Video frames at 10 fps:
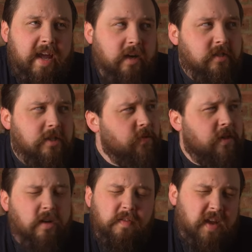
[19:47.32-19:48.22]
and I don't
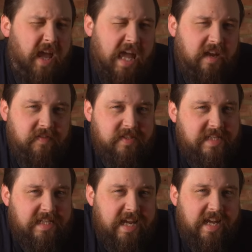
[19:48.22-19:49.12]
think I've ever
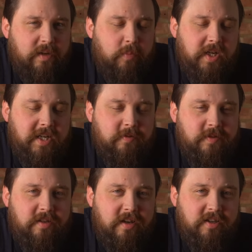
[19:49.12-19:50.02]
seen anyone
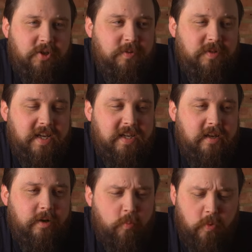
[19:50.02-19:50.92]
else use a
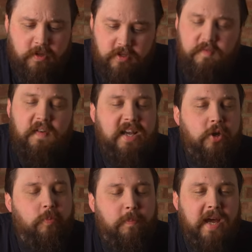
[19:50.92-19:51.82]
one of those
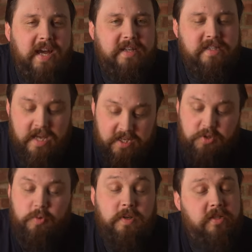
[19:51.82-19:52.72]
vacuum bags
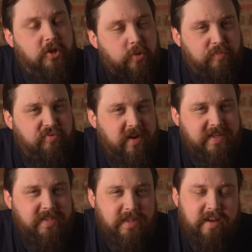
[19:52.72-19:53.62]
to
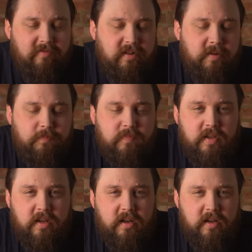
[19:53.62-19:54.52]
compress their
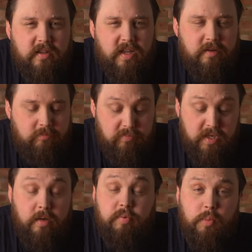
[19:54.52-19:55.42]

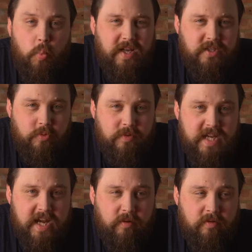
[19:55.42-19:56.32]
neoprene wetsuit
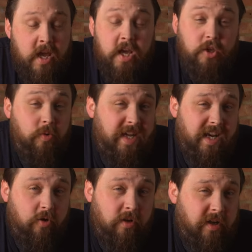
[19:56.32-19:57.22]
down. You get
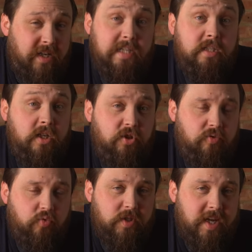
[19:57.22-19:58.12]
it on like an
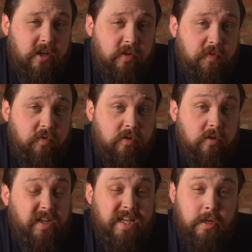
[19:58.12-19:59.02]
industrial scale for a lot
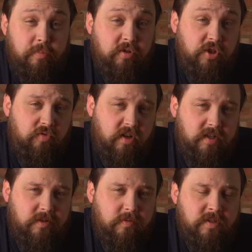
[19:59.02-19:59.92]
of neoprene dry
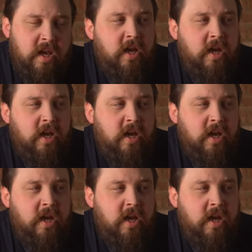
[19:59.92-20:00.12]
suits.